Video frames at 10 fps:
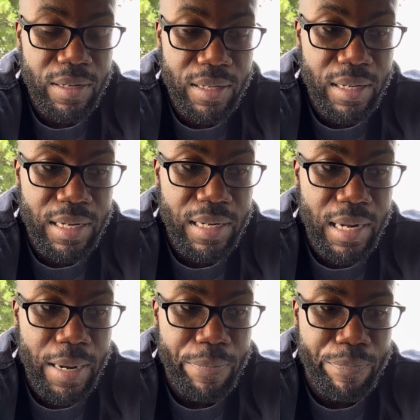like,
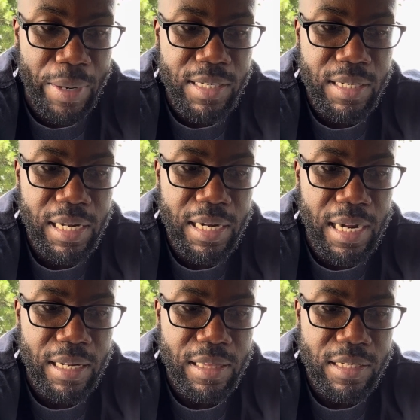I basically
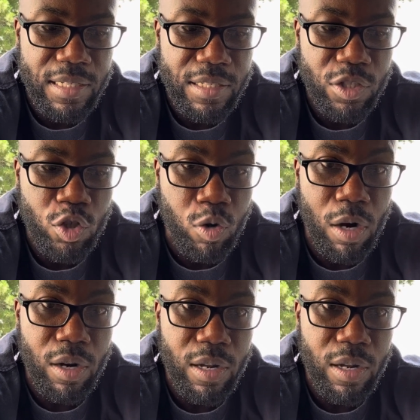got this truck,